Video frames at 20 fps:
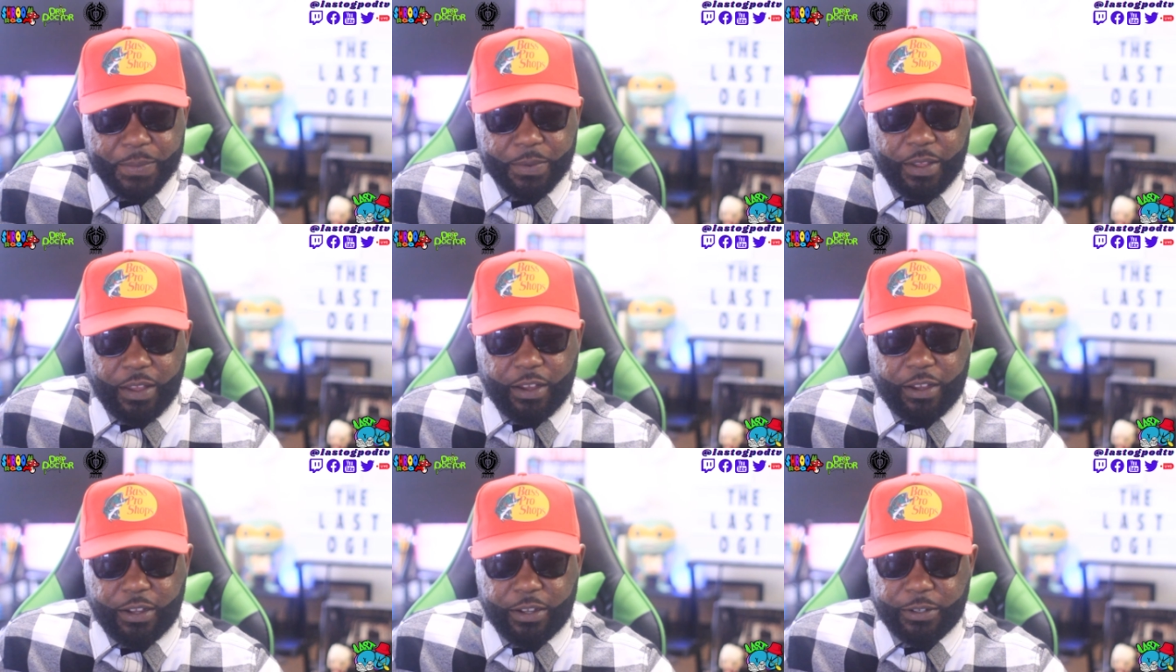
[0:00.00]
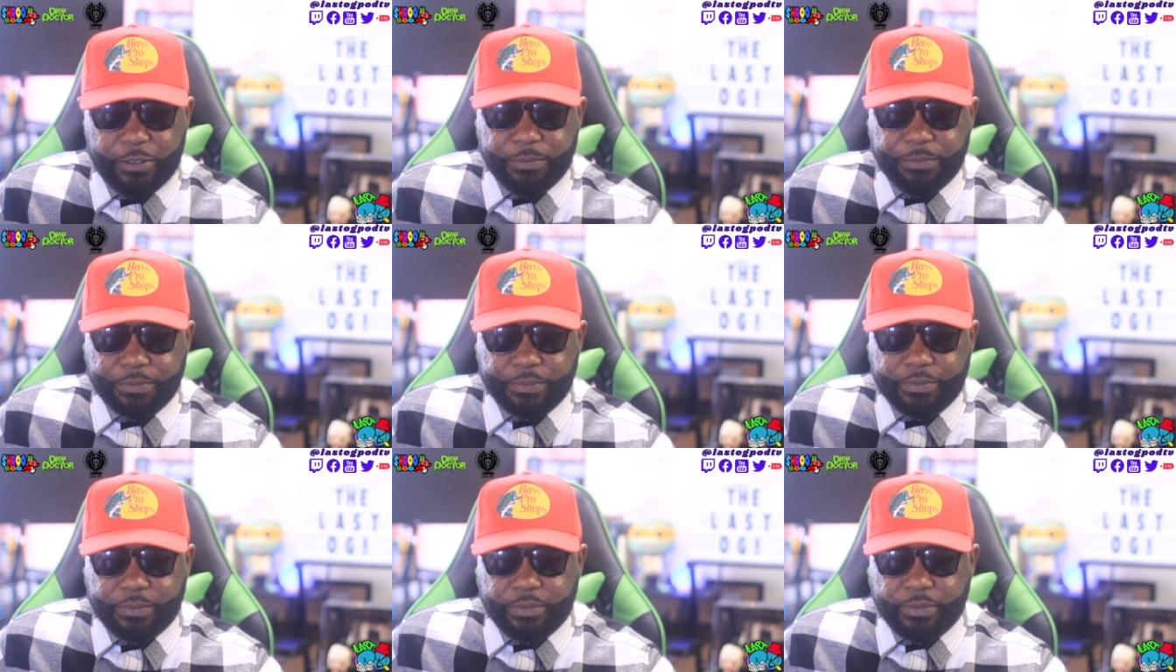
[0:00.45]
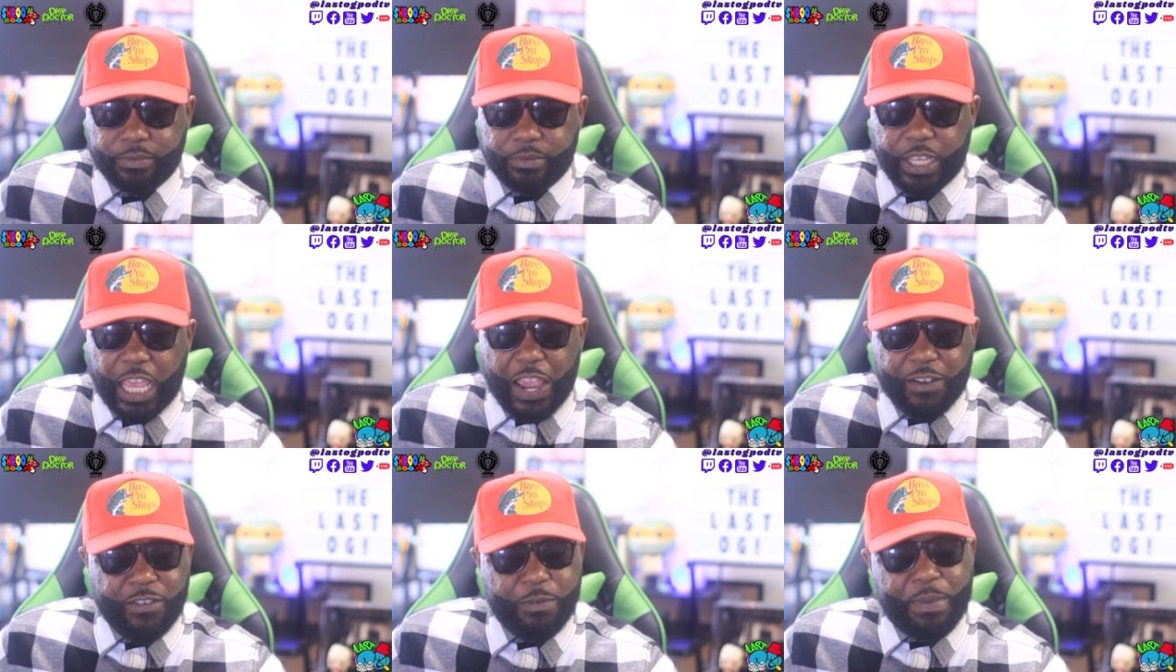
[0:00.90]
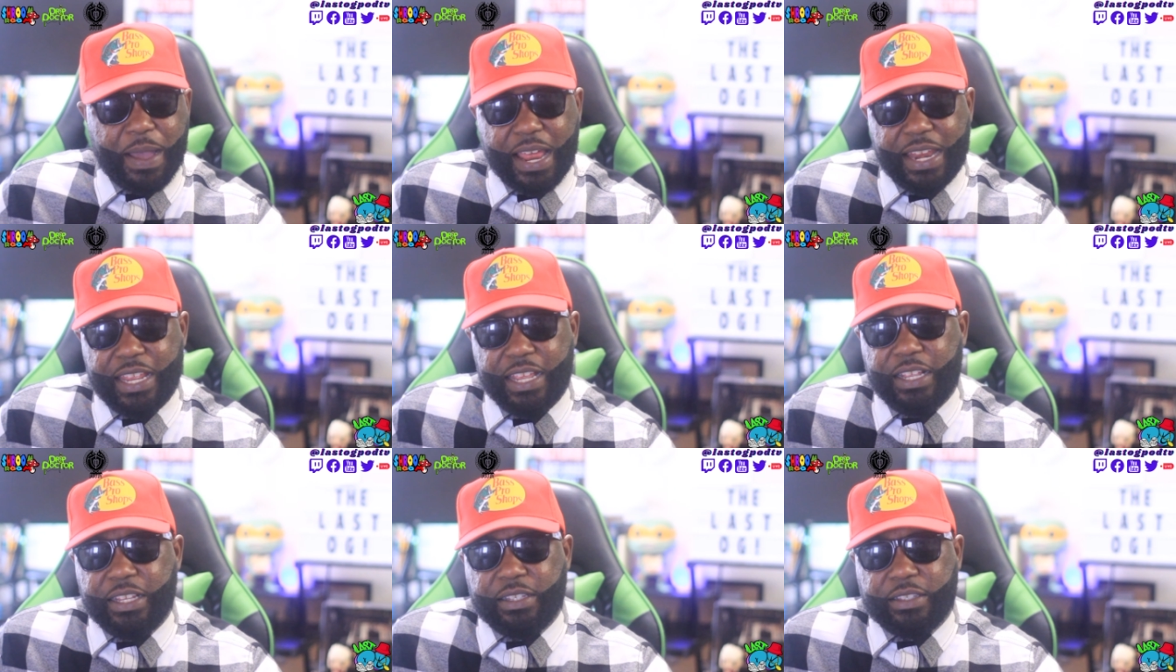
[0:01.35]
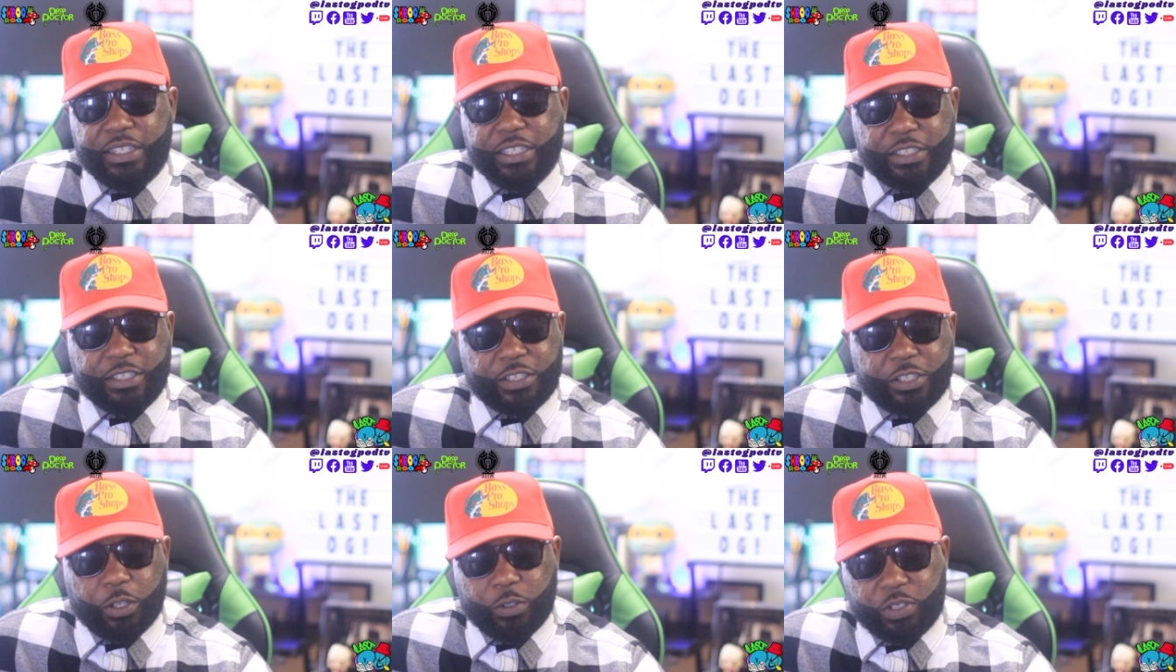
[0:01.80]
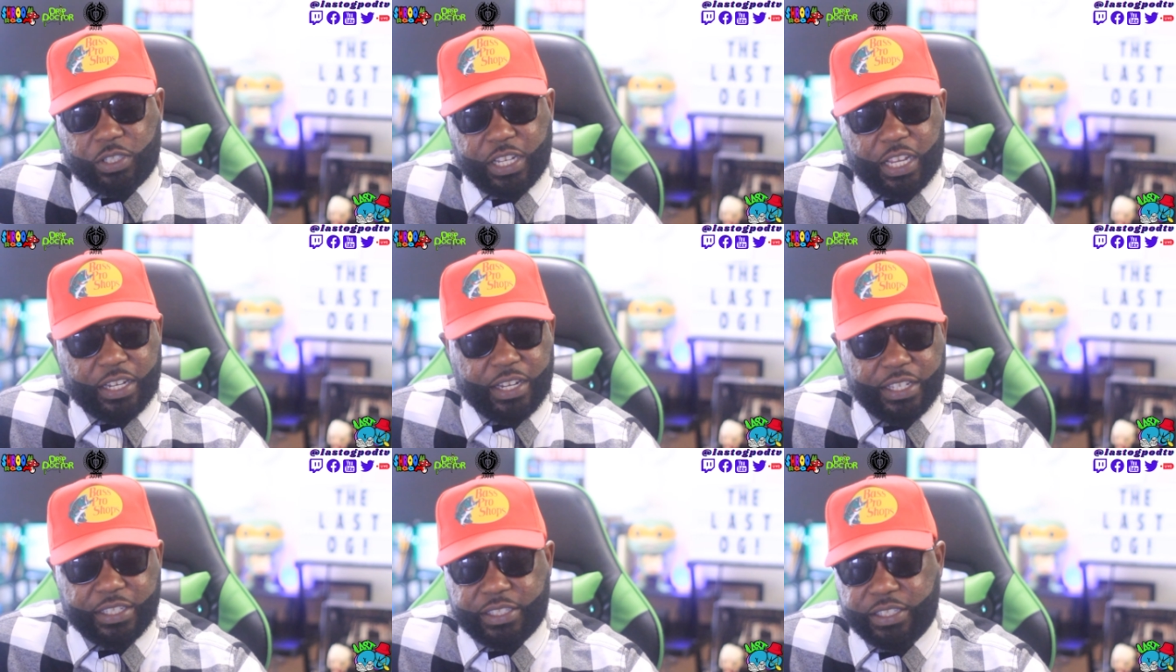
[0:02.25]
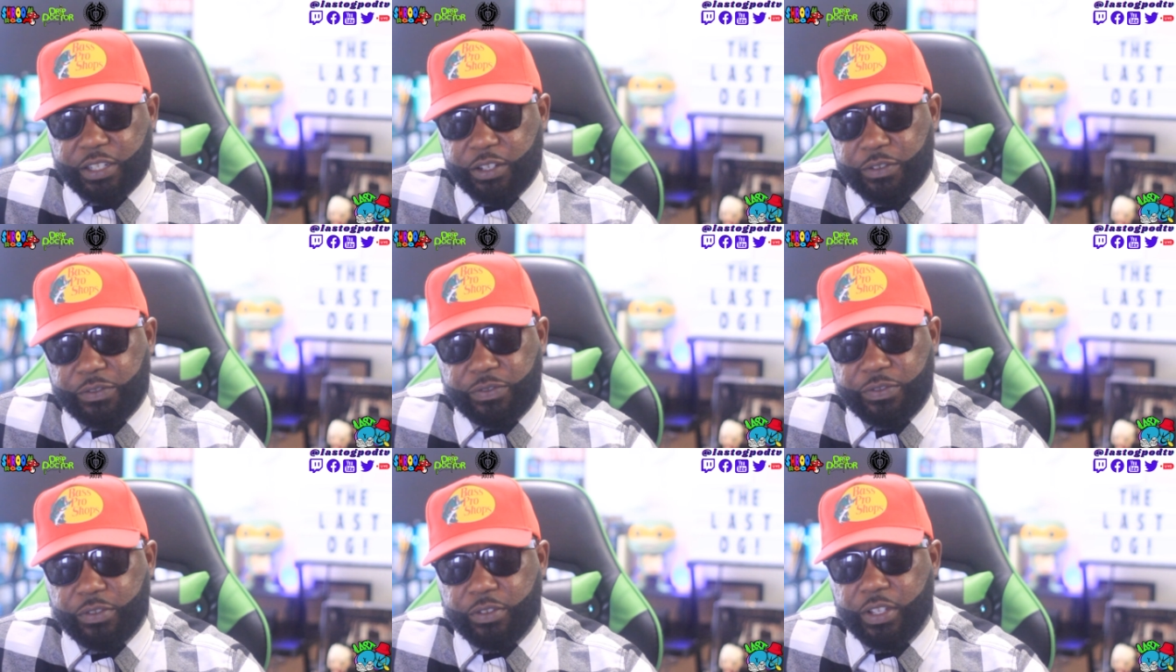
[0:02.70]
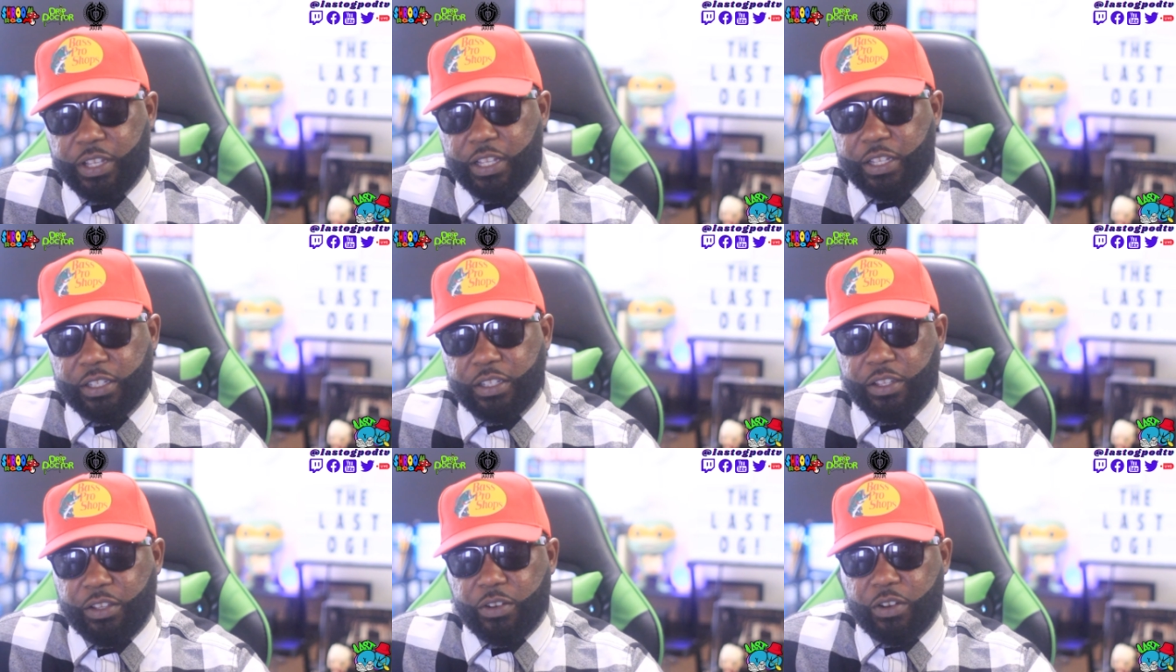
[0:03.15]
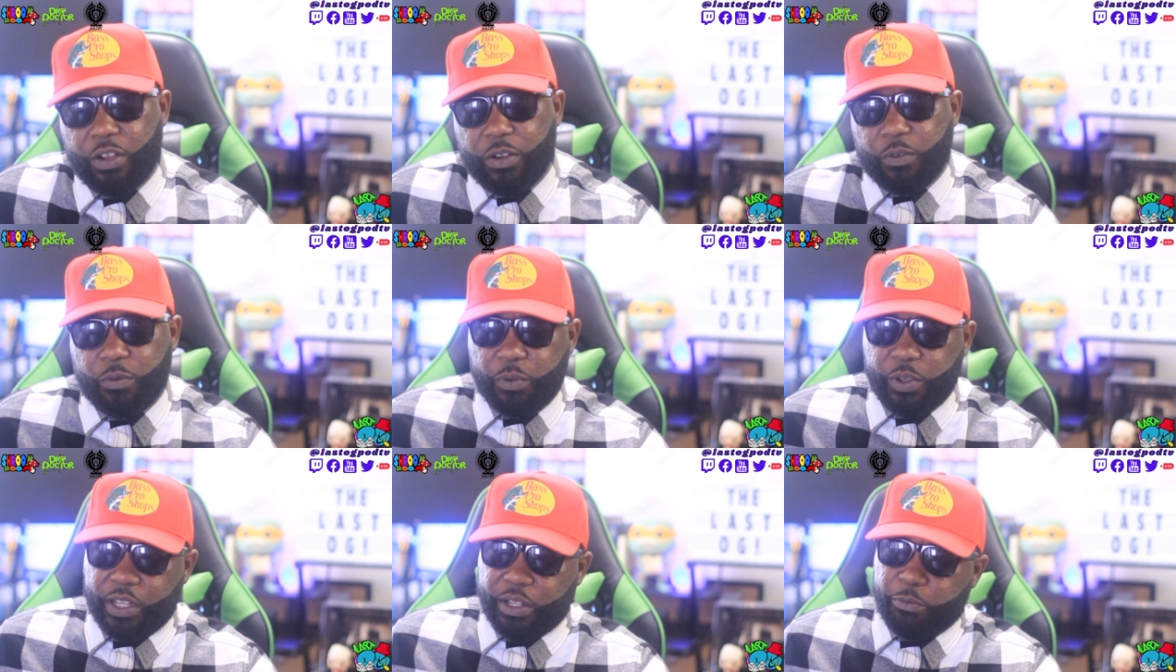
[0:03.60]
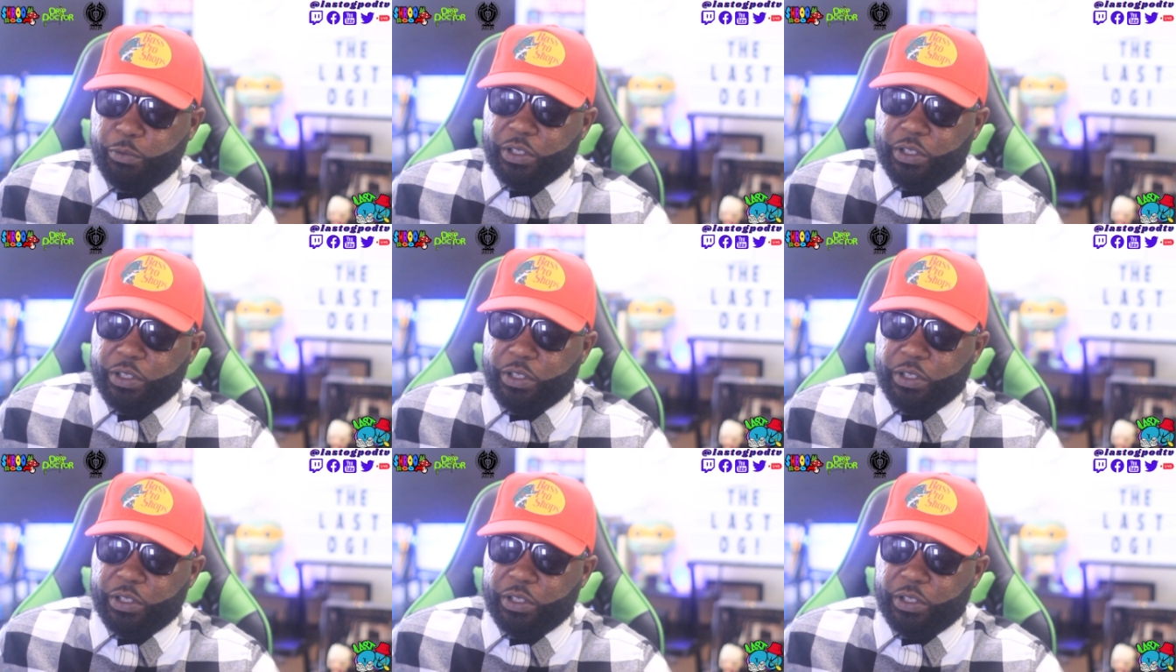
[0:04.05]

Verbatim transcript: Um, everybody disassociated themselves and you know with,